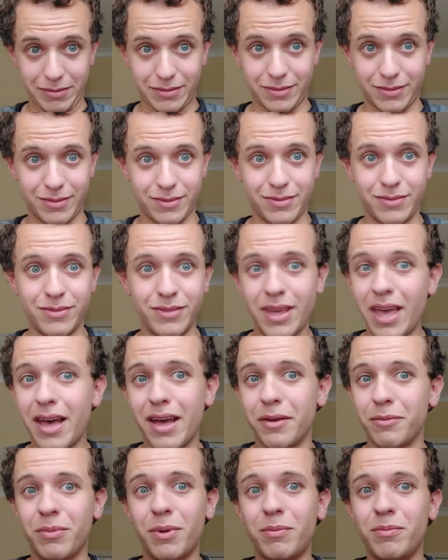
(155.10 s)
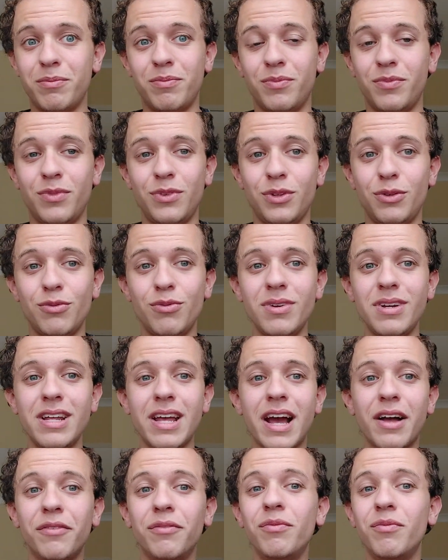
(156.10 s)
yeah, but you really
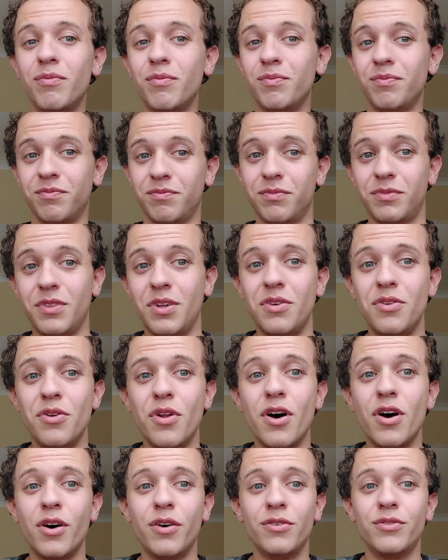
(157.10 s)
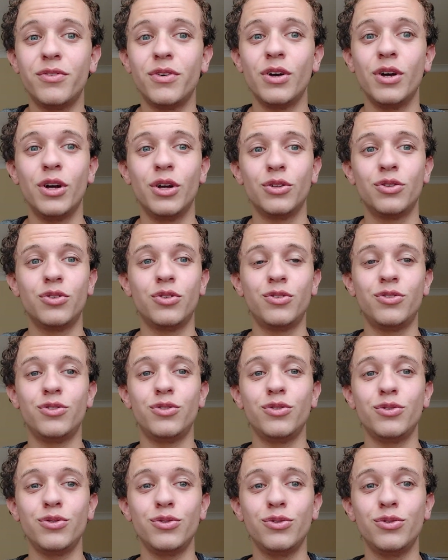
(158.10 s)
have the nerve
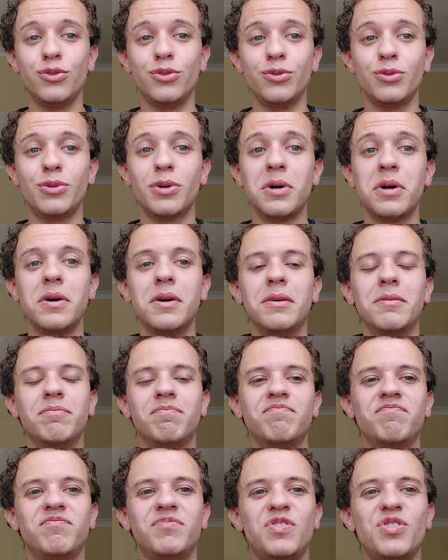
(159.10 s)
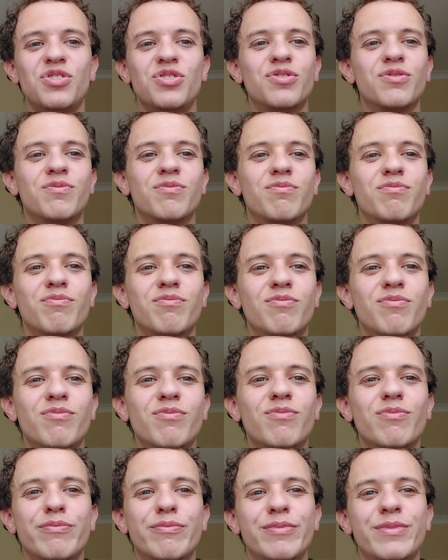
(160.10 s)
to just
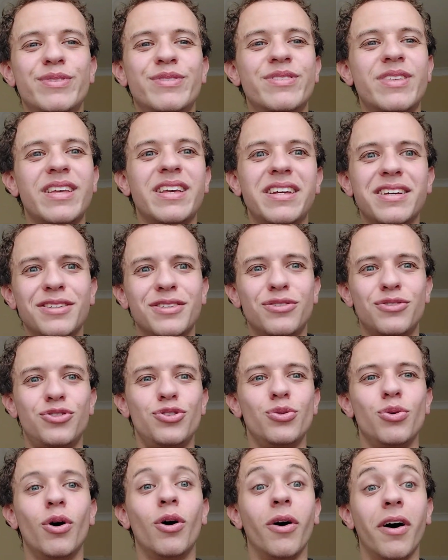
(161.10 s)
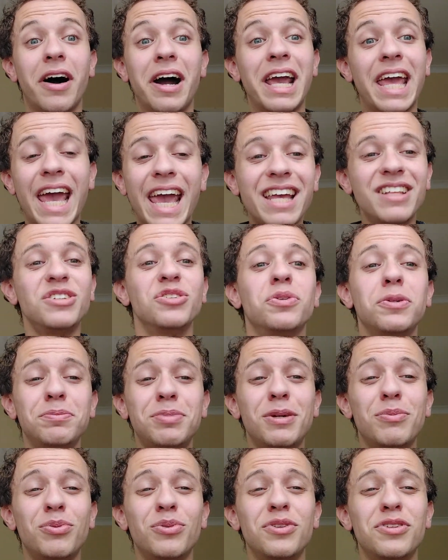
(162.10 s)
say it's too hot. I hate it when
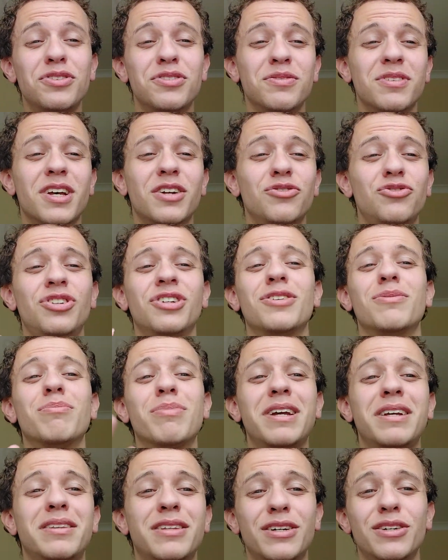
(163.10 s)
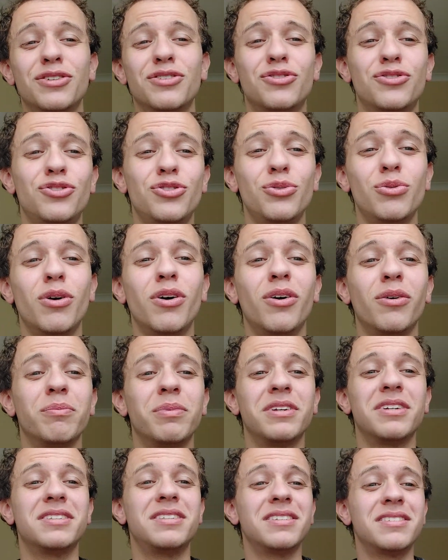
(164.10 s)
people in this country complain that it's too hot
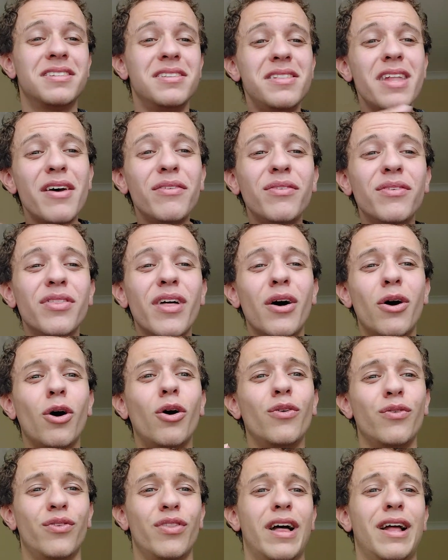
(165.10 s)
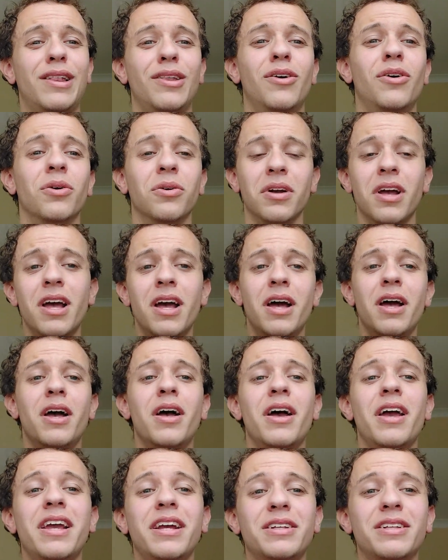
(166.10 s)
because it's never that hot for that long.
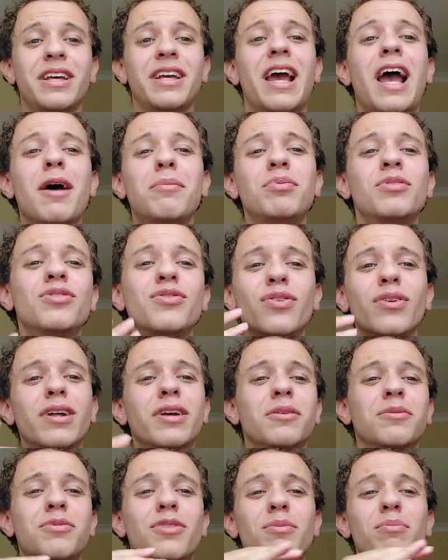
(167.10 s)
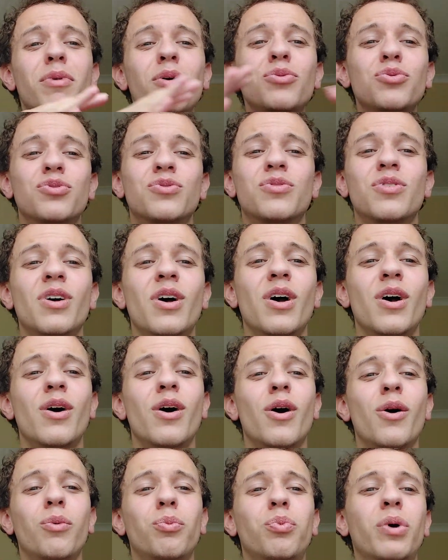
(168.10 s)
It happens for like the most
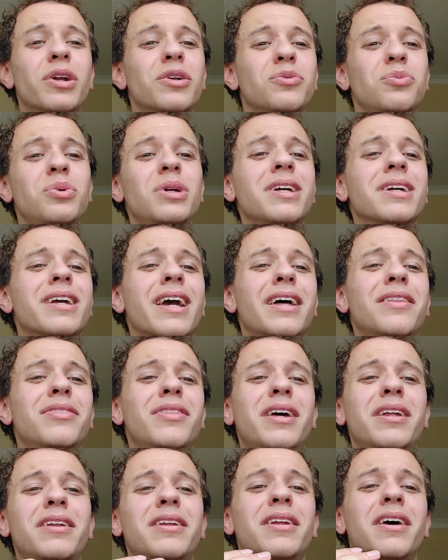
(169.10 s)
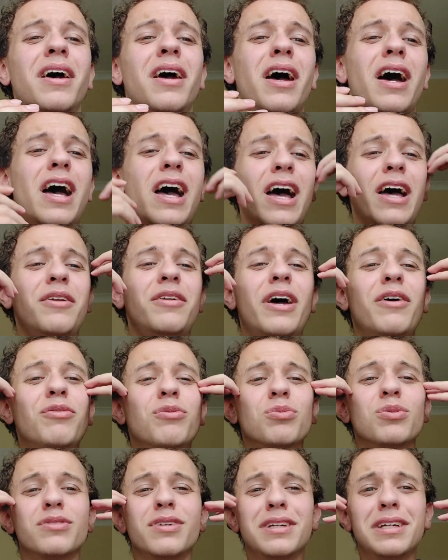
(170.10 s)
1 week, and everyone
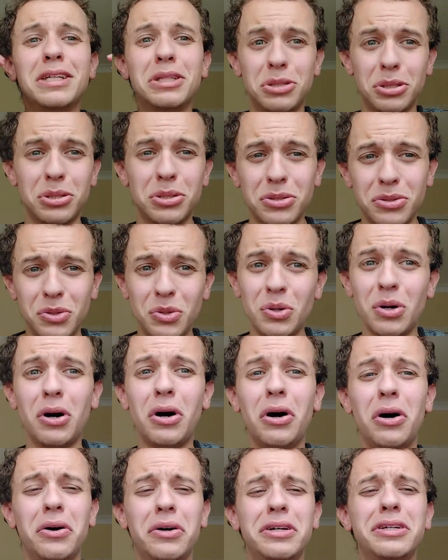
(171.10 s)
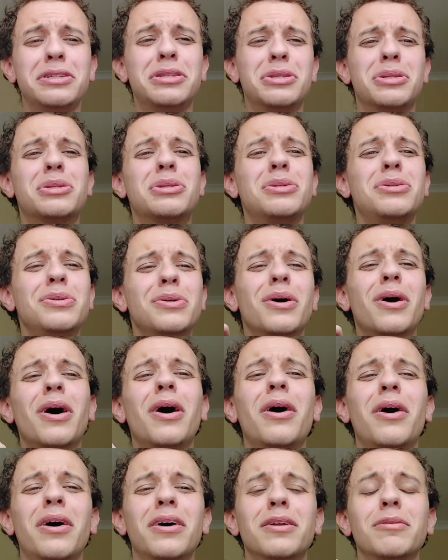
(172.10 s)
was like, it's too hot, it's too
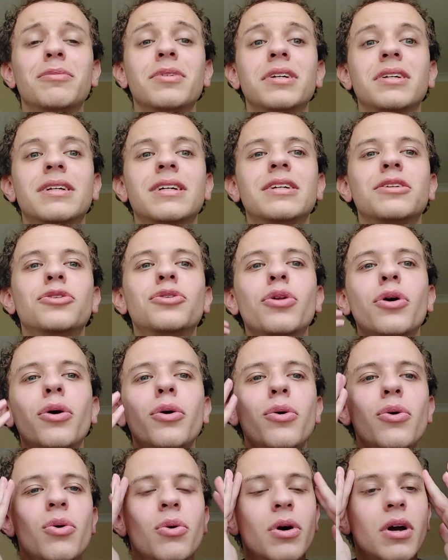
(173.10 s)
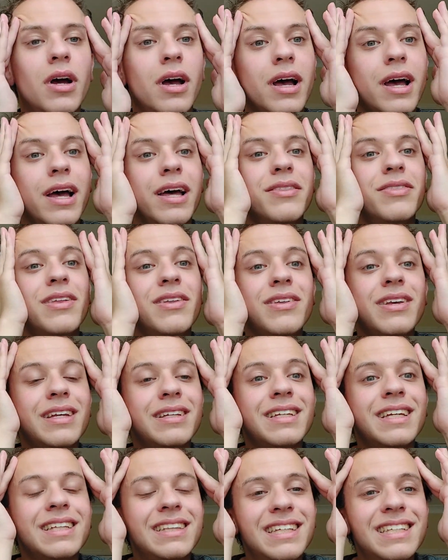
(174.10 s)
hot. And I'm like, no,
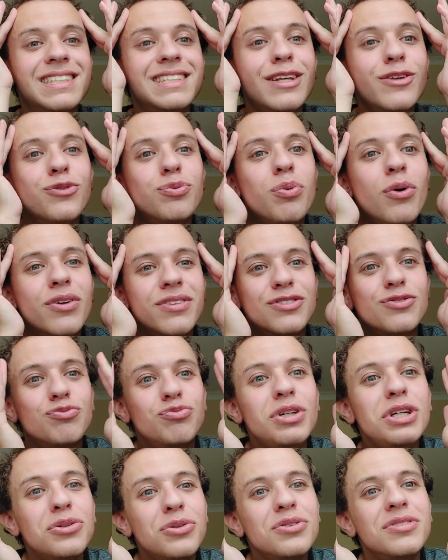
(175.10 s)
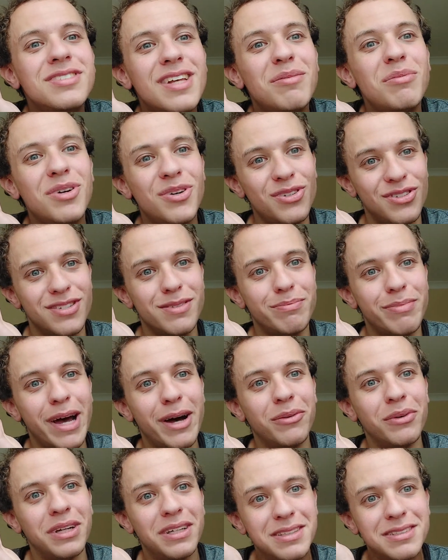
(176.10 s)
this is what real summer is
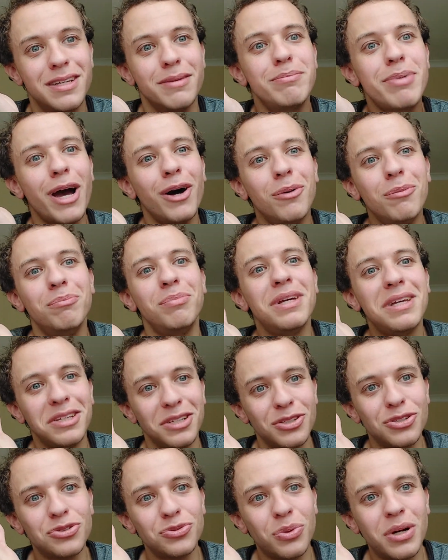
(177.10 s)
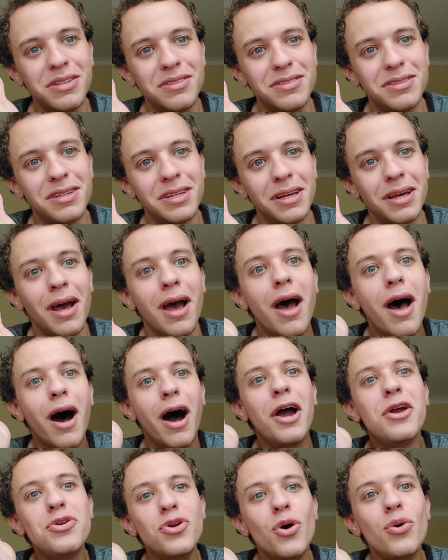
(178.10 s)
about. It's about being sweaty. I
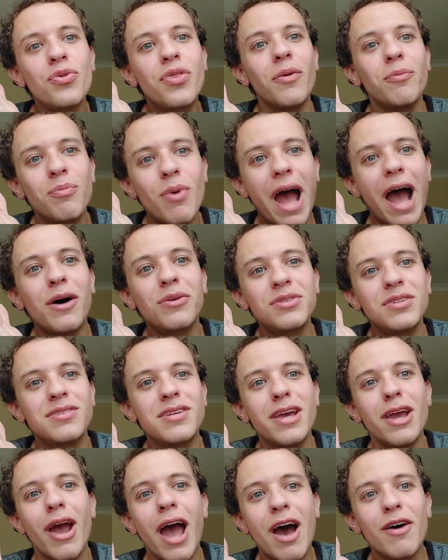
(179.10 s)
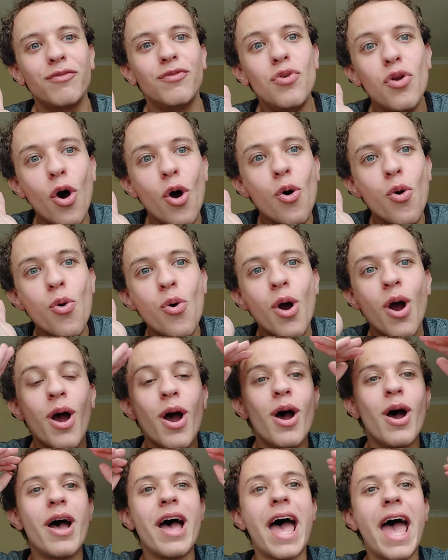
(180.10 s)
know that houses here have no
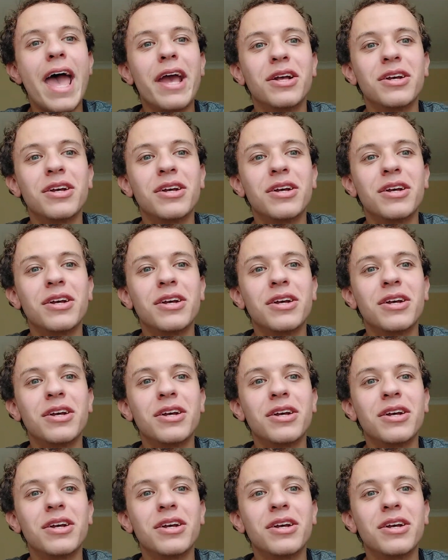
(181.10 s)
air